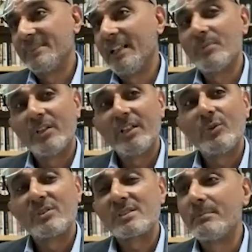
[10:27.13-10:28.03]
Anybody who
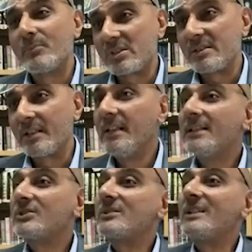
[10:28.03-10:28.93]
does a musnad.
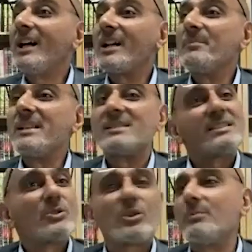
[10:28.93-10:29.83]
So Darimi's
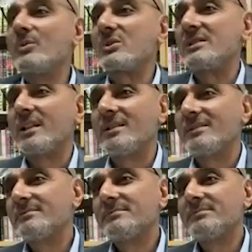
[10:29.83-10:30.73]
is not a musnad
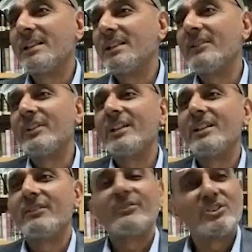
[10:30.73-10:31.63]
by that very
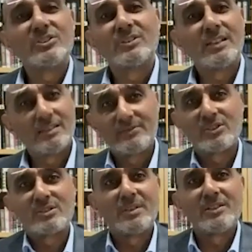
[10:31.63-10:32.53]
definition, and I
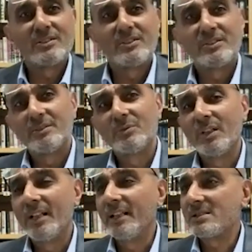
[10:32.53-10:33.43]
just mentioned to you
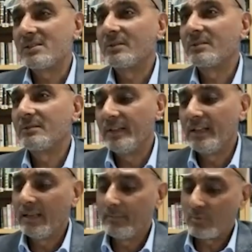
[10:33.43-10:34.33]
why it's not
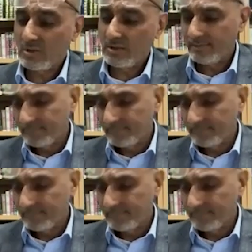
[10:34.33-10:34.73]
really a musnad.